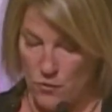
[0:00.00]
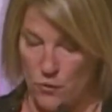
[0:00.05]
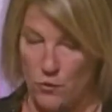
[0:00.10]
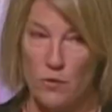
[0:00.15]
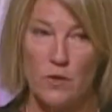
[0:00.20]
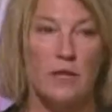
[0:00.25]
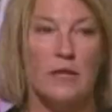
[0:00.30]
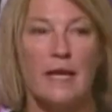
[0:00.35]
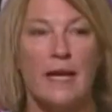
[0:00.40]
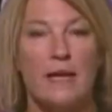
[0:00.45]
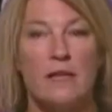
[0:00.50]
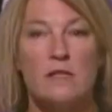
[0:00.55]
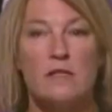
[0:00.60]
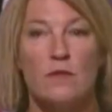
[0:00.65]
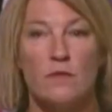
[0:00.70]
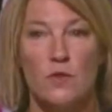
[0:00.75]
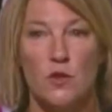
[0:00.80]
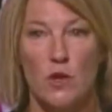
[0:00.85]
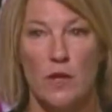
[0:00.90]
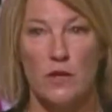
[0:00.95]
through the
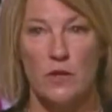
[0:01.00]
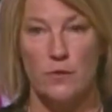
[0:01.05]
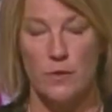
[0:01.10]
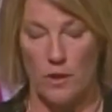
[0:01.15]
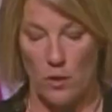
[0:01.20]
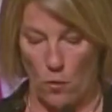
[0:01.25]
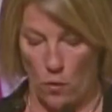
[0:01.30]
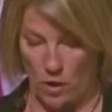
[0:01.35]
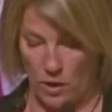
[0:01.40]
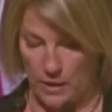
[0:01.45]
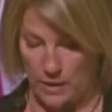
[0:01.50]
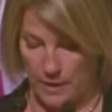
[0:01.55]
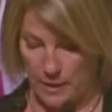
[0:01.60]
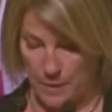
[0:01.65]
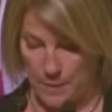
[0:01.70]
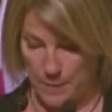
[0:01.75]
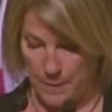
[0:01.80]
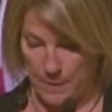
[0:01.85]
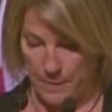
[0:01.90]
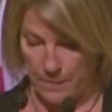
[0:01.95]
lens of gender
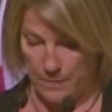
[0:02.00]
equality.